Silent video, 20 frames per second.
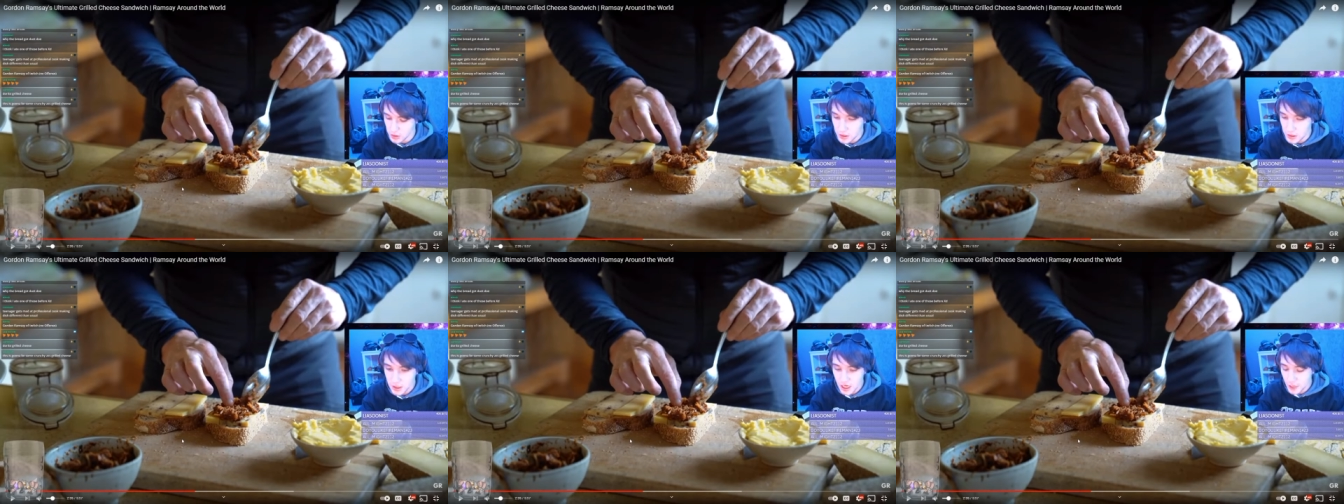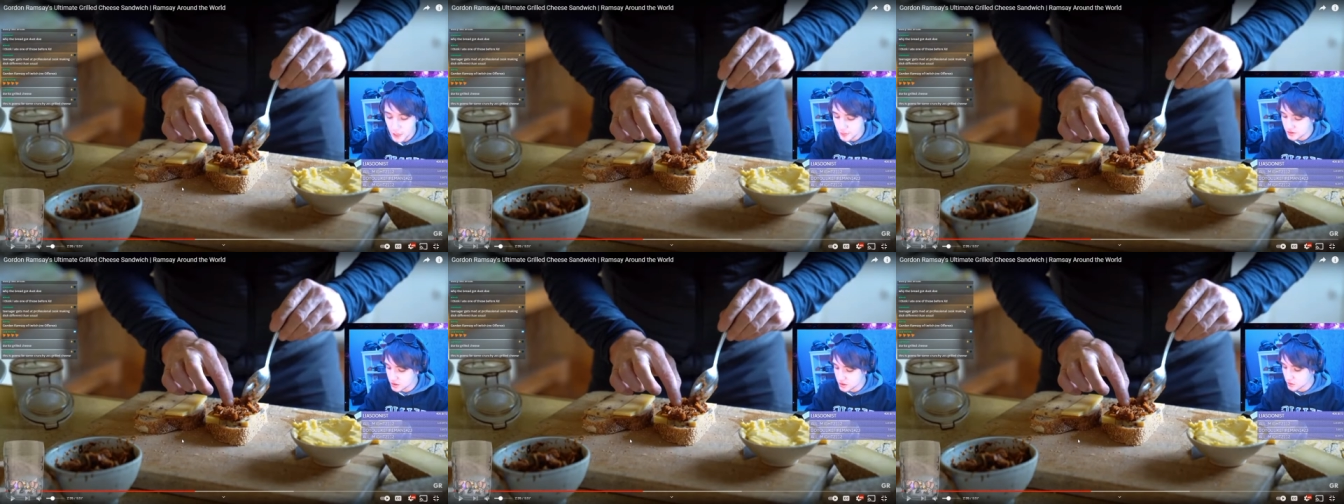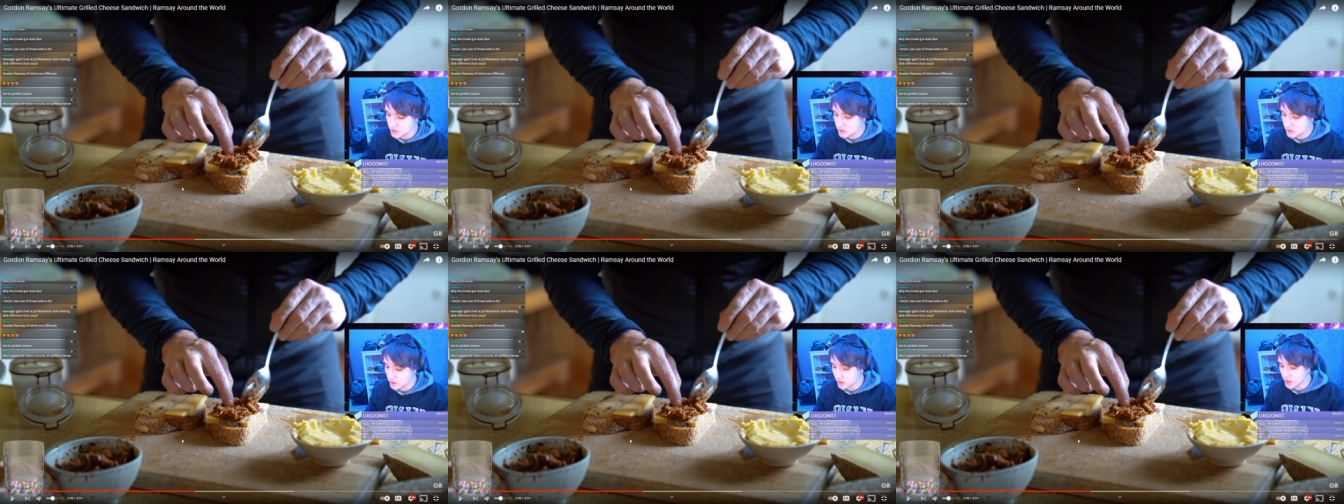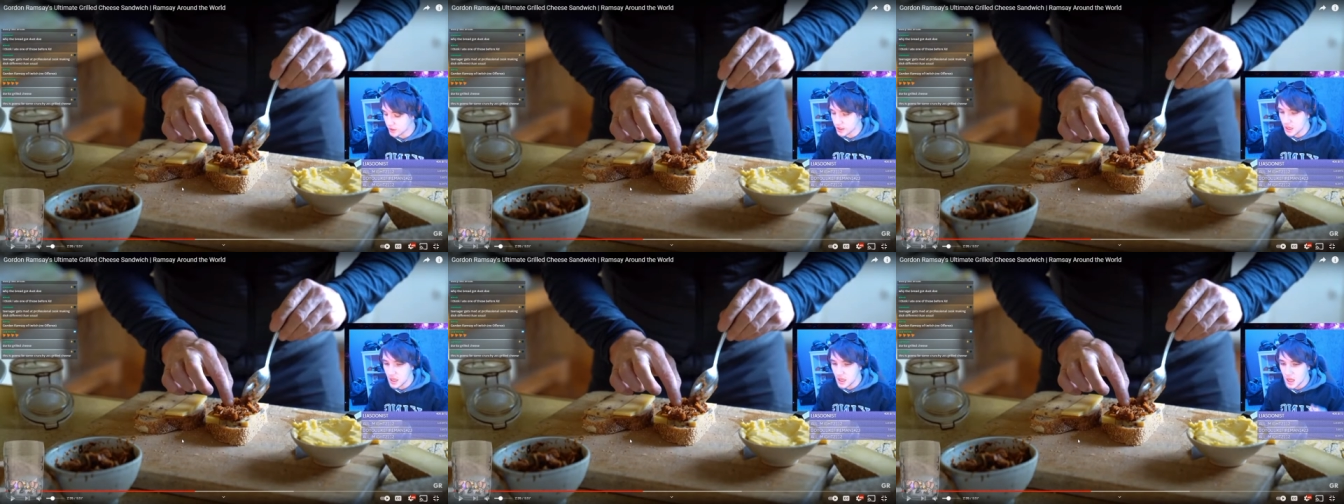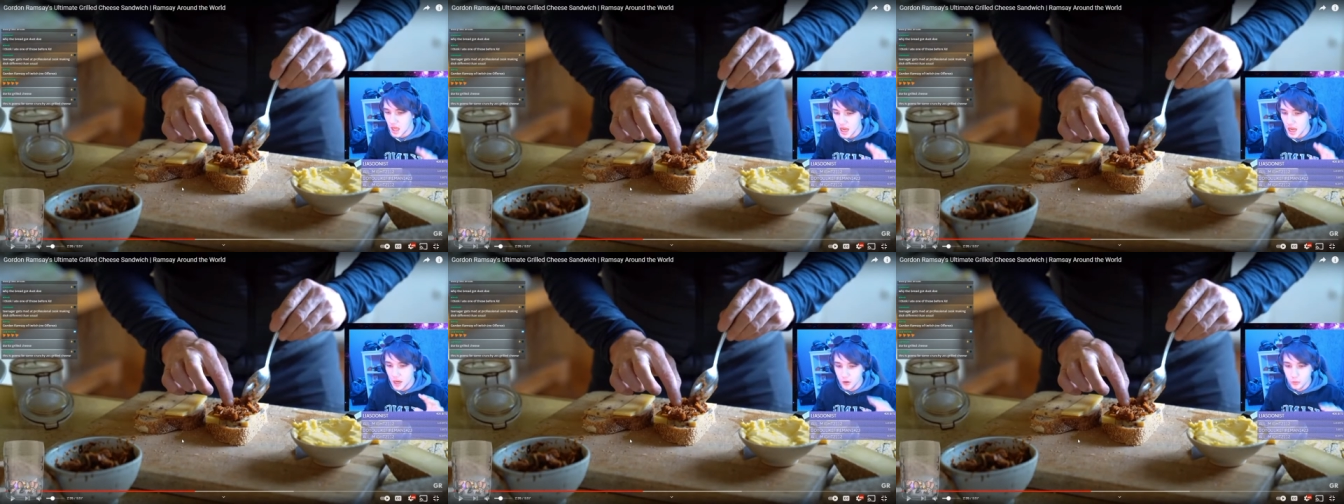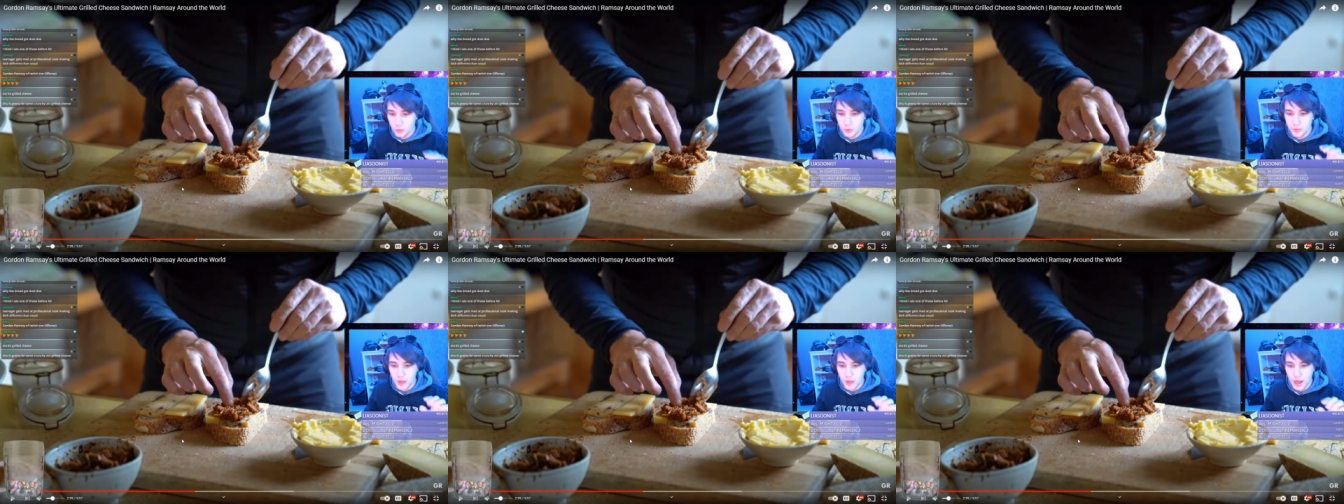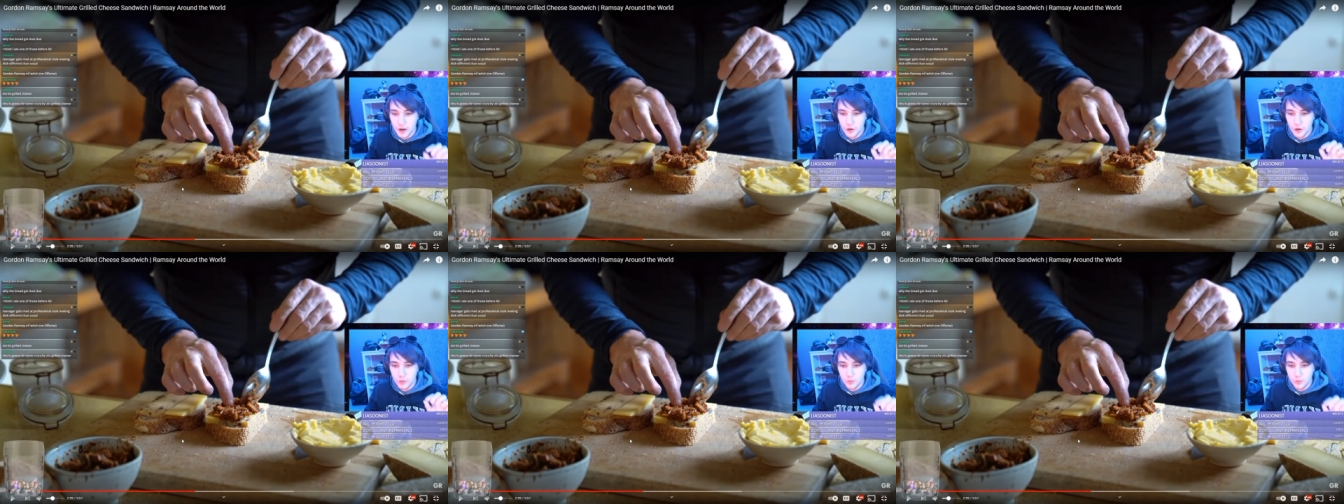Anyways, though, so like I don't
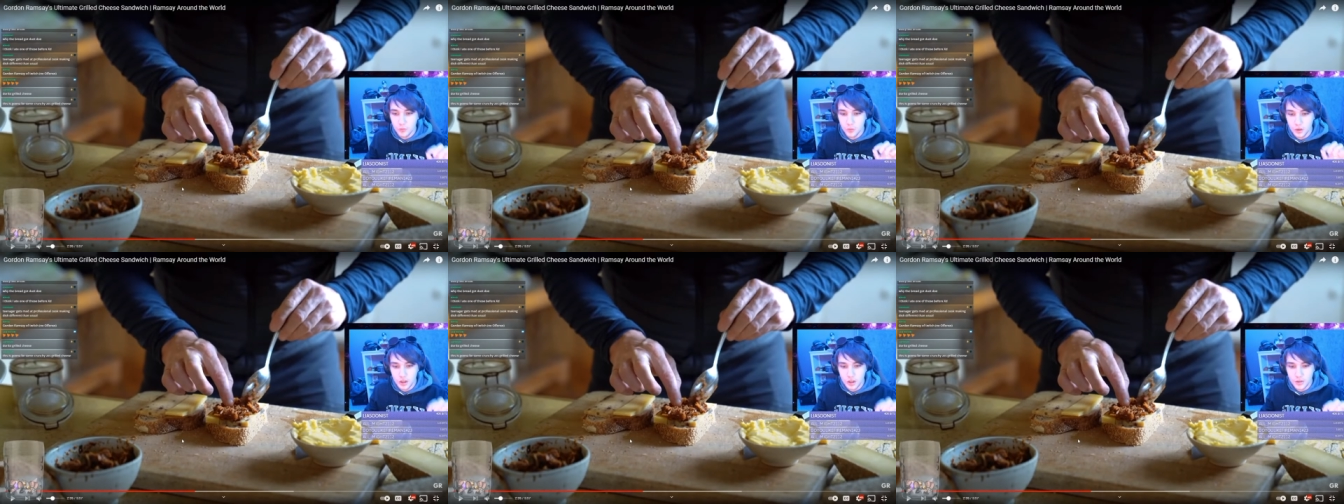really